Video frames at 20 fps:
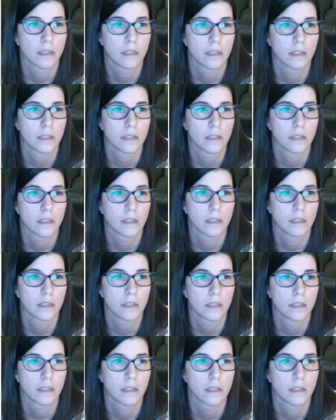And
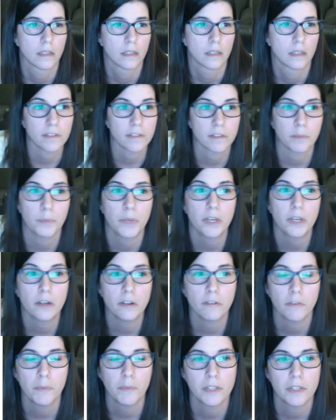then maybe I need some
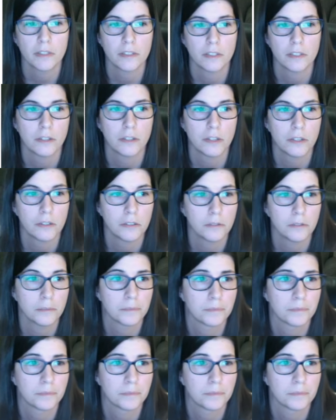milk for my cereal.